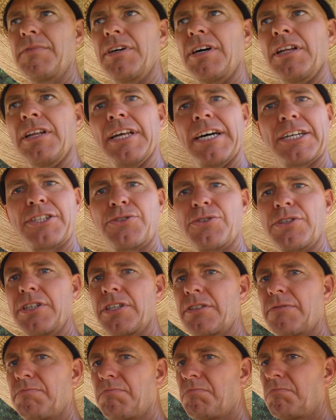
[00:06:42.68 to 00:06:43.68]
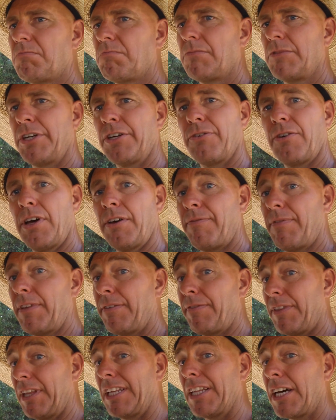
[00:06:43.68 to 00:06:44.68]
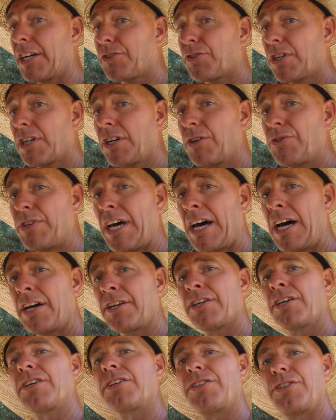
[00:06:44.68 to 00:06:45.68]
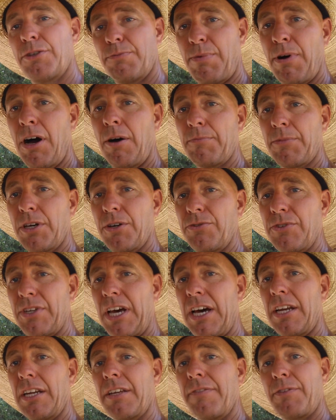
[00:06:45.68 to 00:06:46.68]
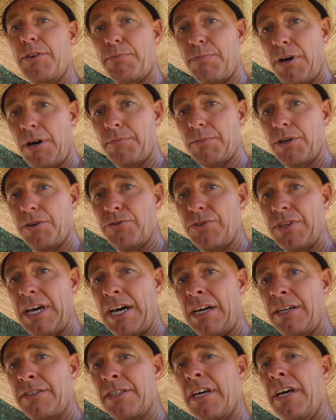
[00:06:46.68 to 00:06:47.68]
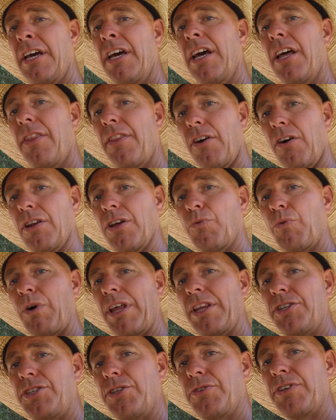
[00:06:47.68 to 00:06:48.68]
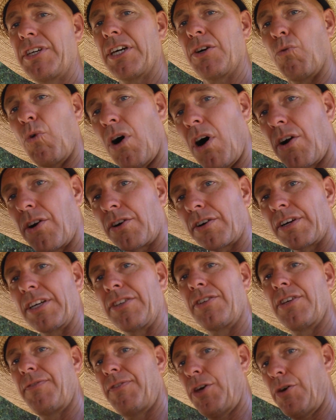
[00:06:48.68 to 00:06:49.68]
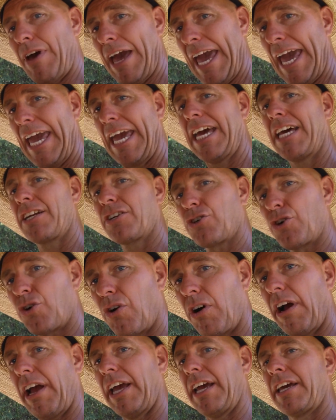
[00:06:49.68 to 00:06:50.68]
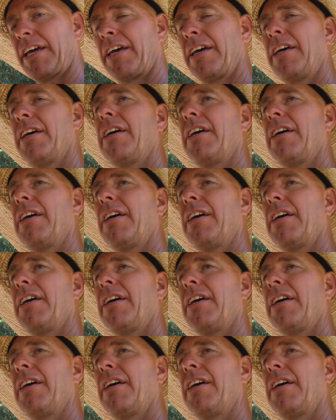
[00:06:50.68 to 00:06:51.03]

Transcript: electric. If the electric goes out, your pump goes out. If your pump goes out, the only way that you can get water is if you hand crank,